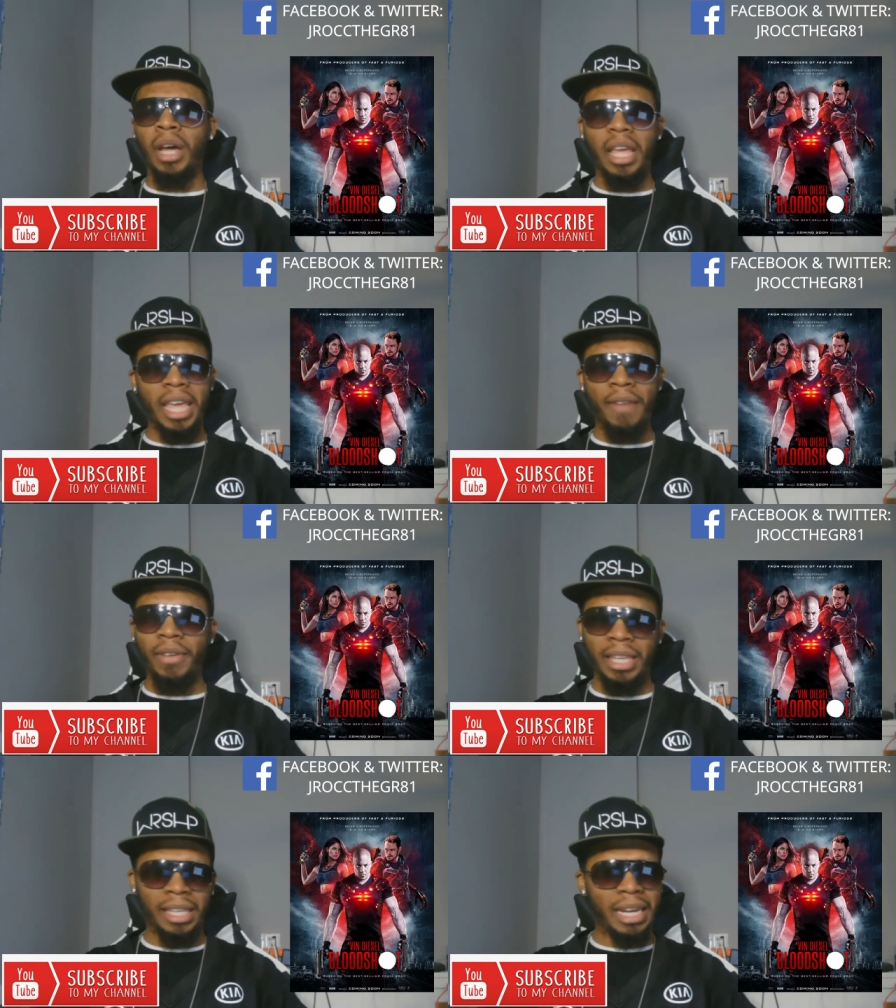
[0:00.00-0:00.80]

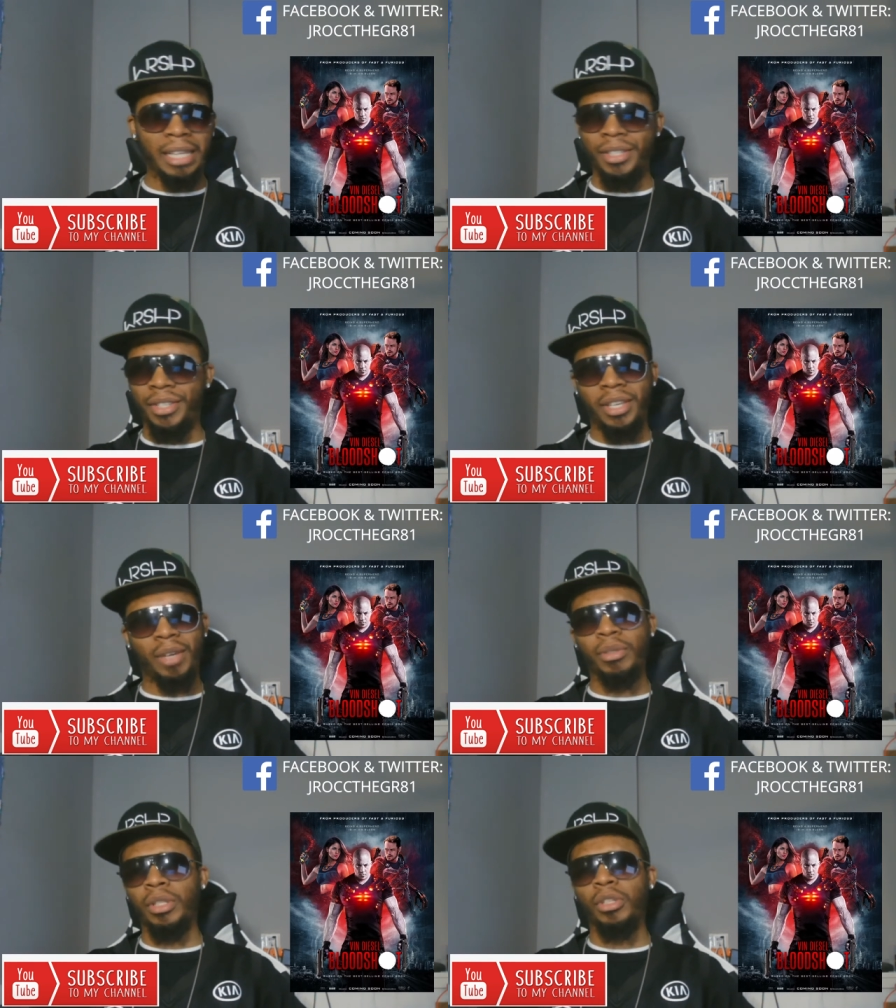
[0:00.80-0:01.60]
everything that i just said
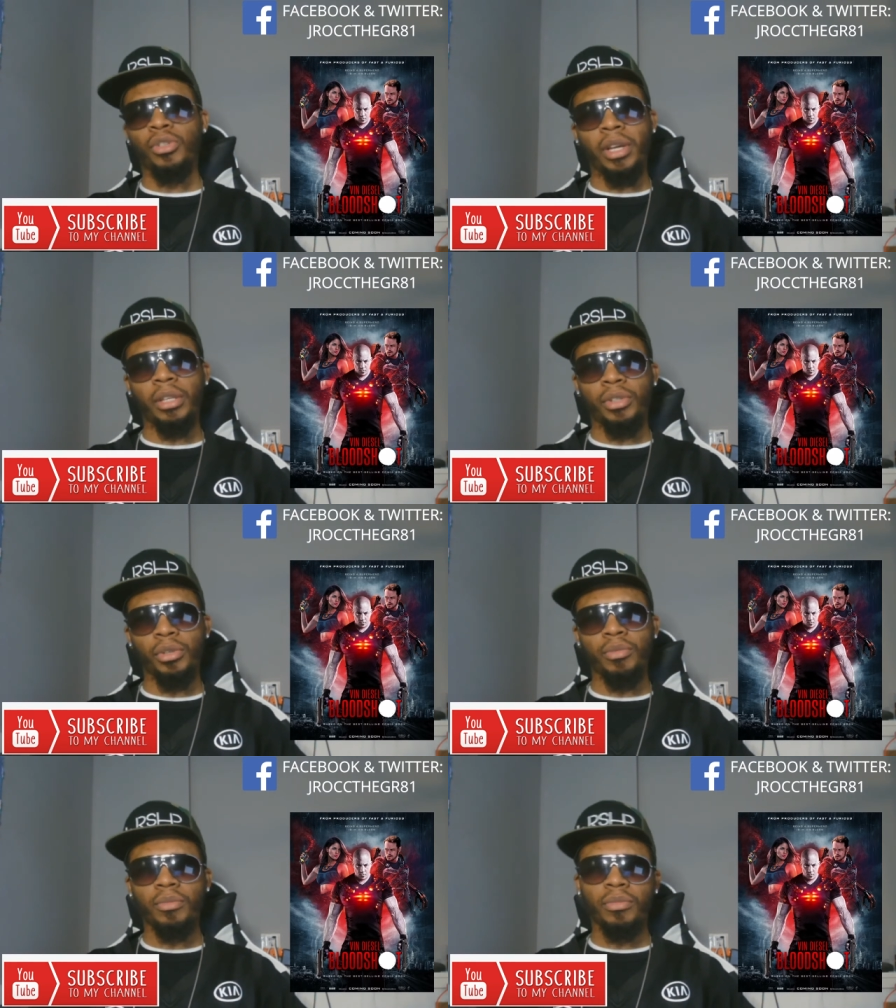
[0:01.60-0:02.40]
was in the trailer
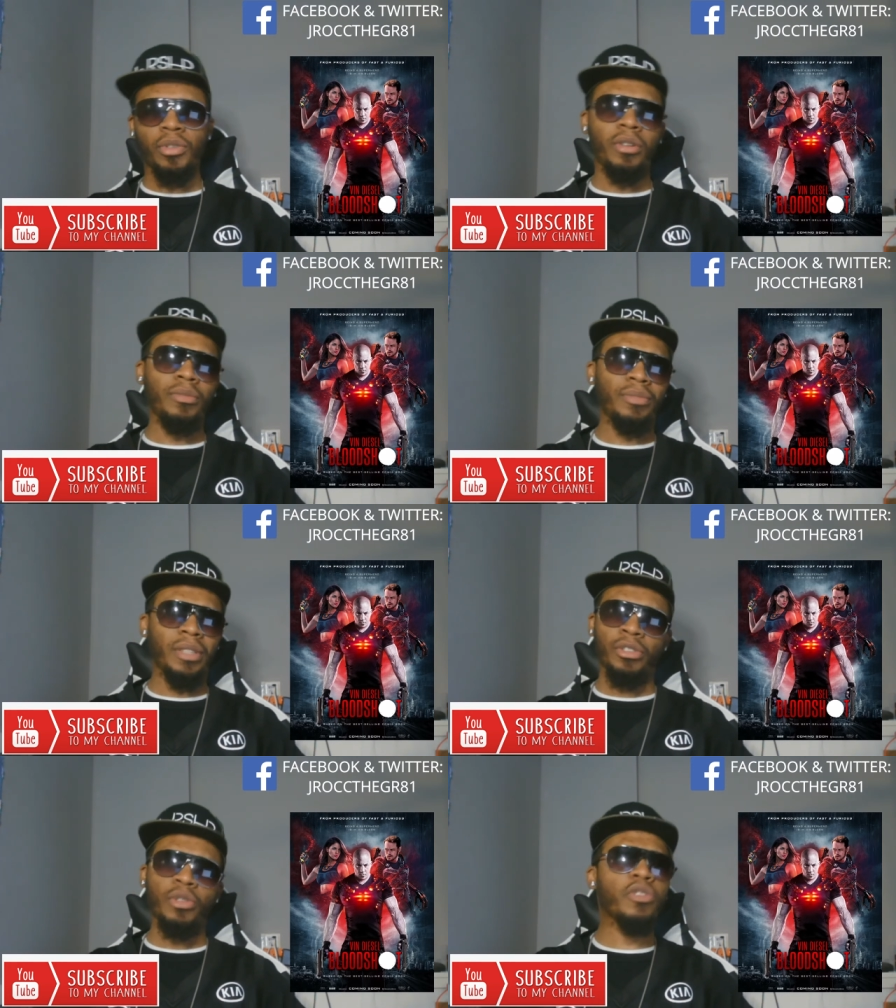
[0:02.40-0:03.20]
too so
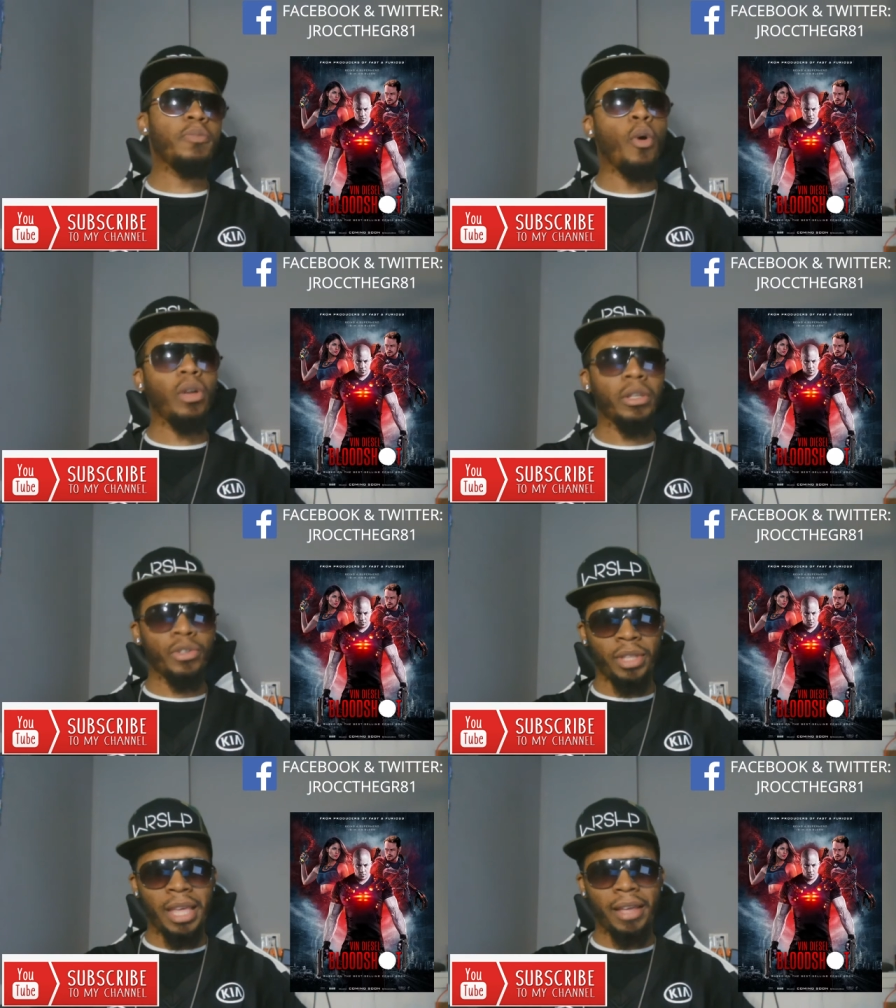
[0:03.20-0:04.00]
there's no spoilers
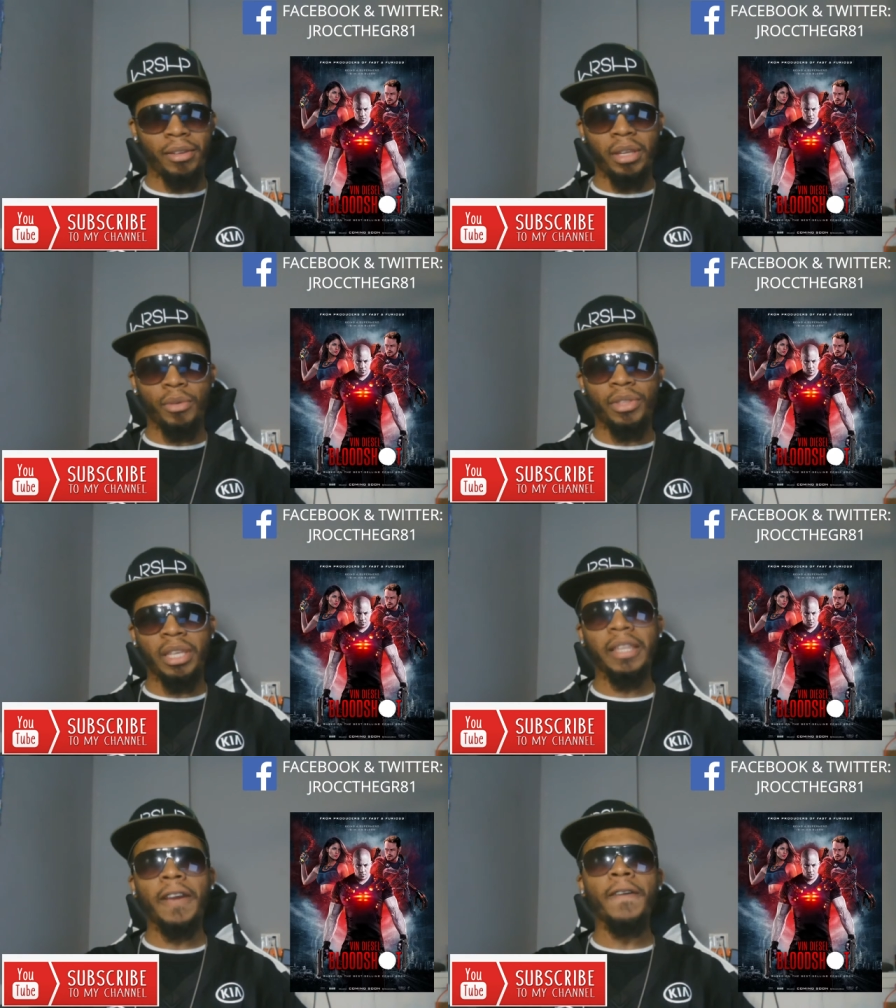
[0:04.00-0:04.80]
in that
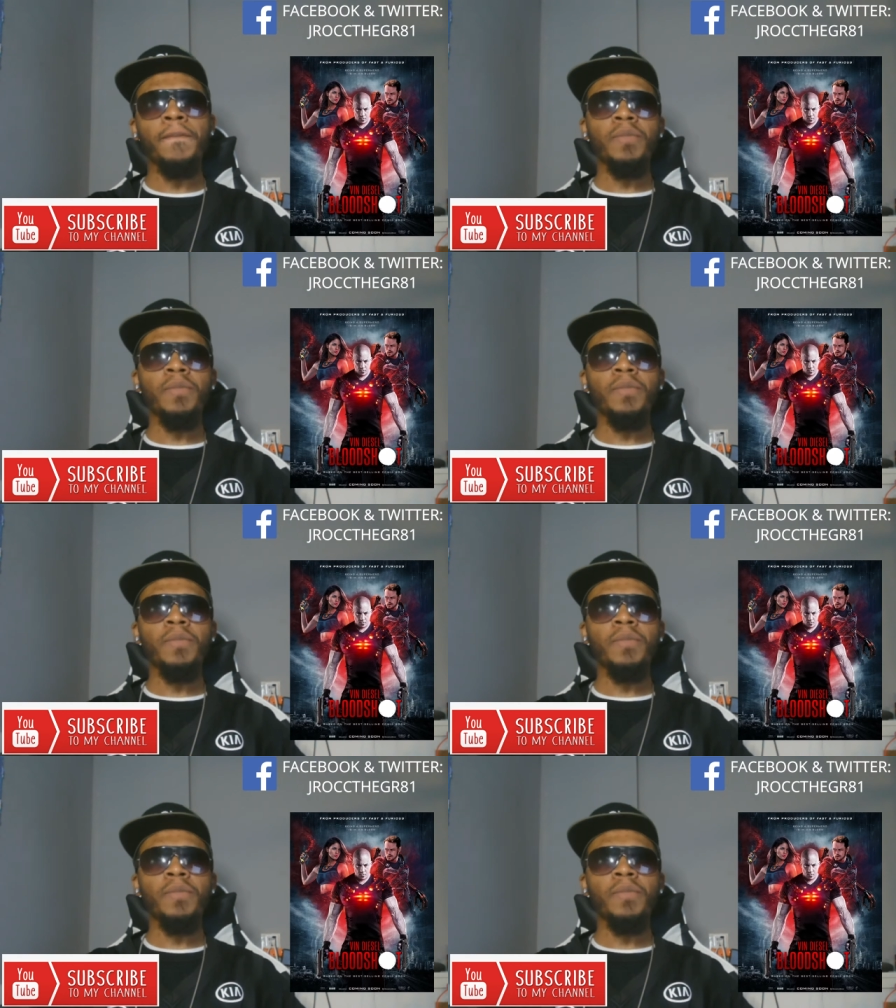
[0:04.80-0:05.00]
everything there